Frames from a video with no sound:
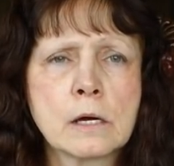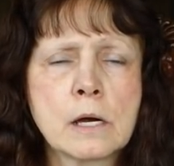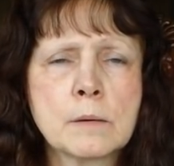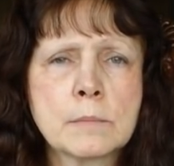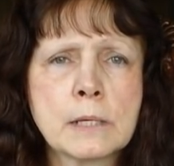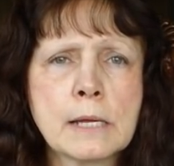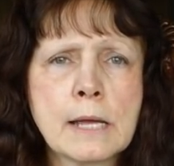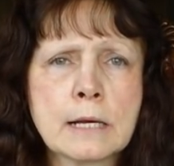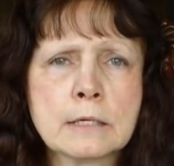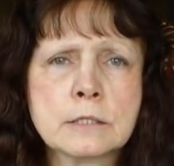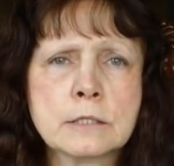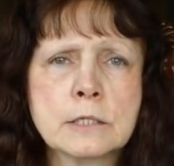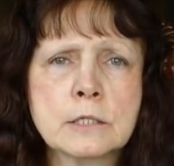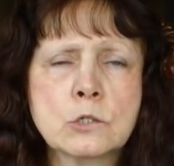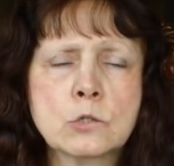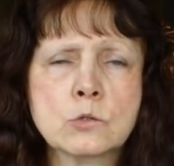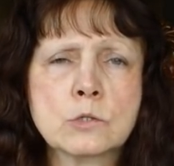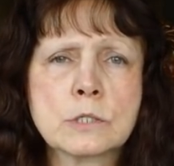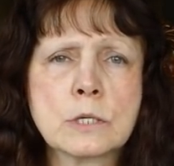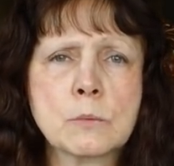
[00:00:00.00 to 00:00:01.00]
Um, he actually
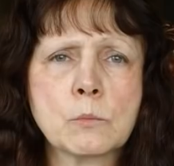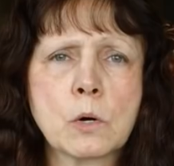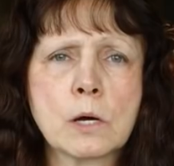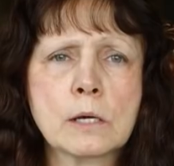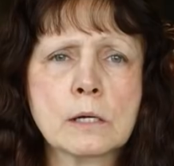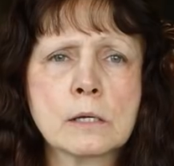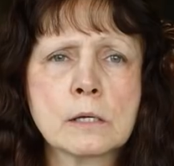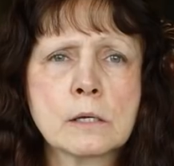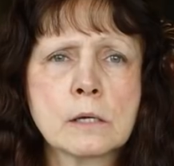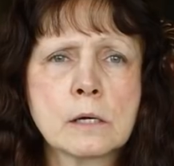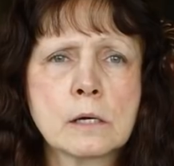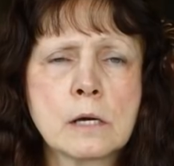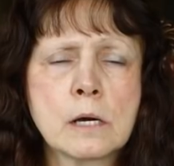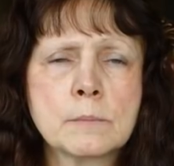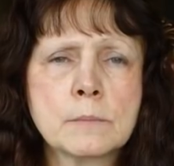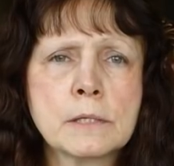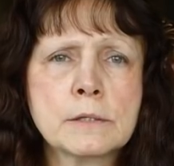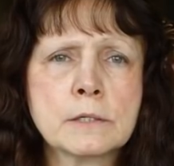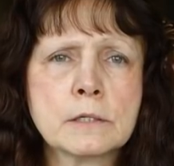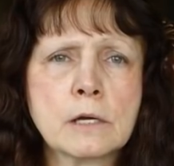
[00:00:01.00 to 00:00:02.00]
knew someone
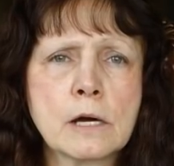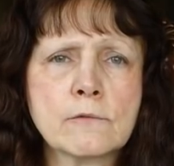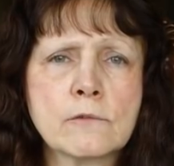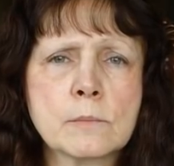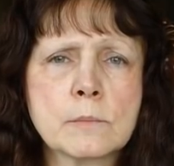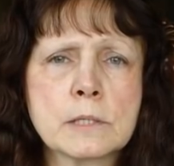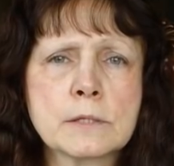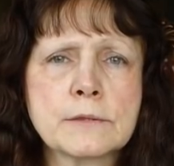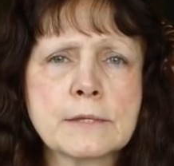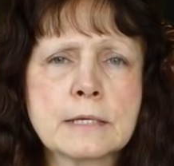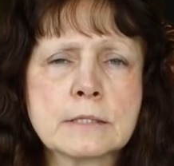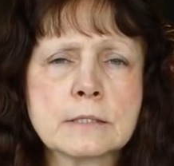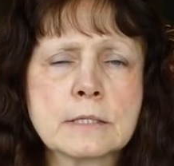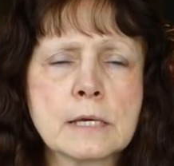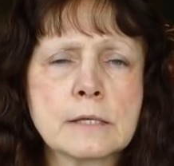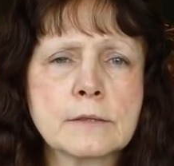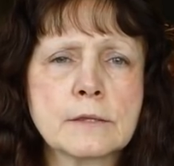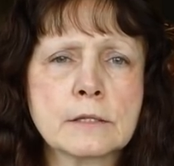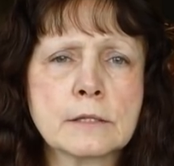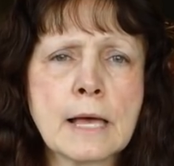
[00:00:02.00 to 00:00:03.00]
in the government that
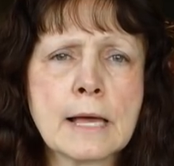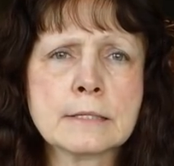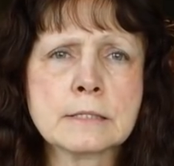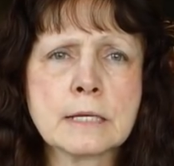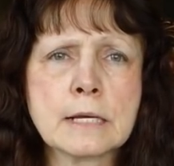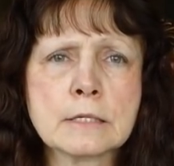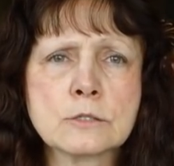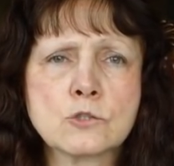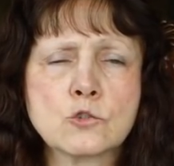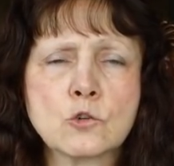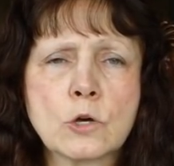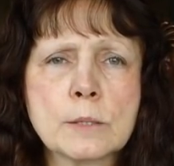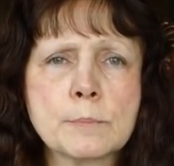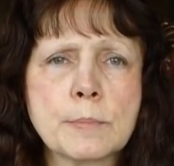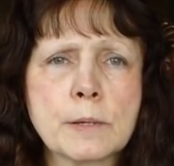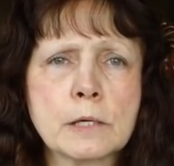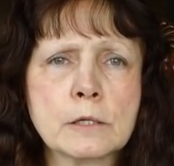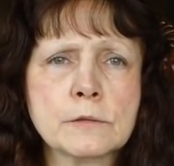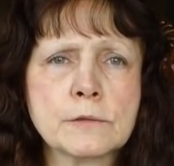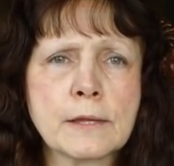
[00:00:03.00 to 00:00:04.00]
said the last
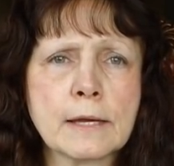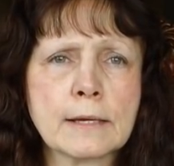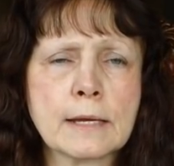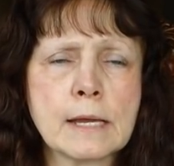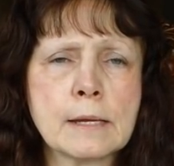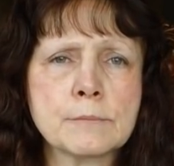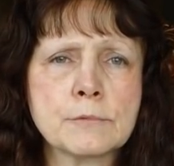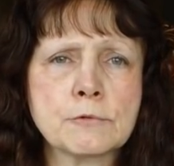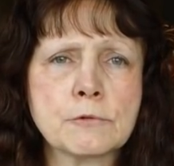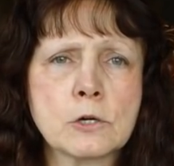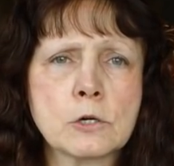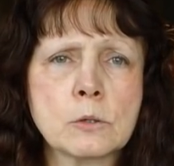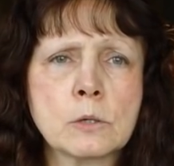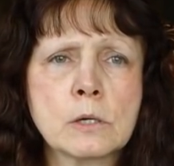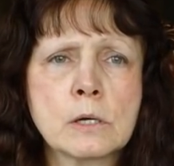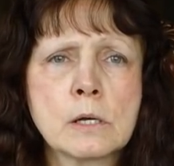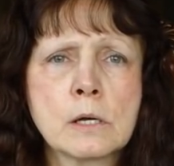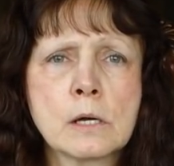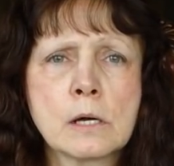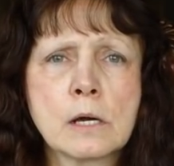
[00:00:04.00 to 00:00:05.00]
asteroid belt that came through
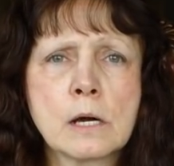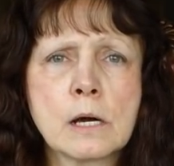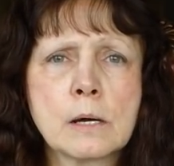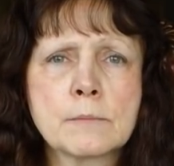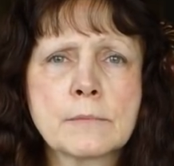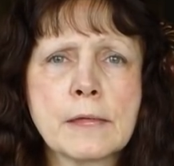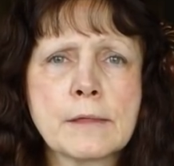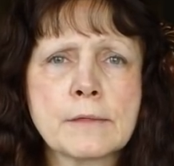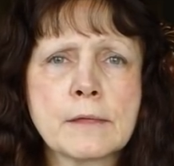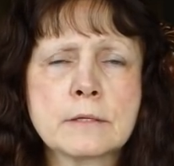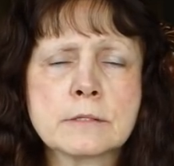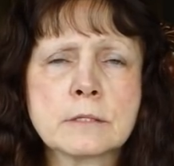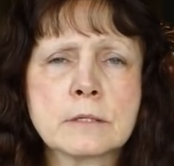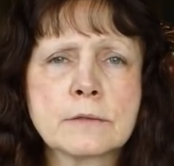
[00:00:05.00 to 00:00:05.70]
um, that,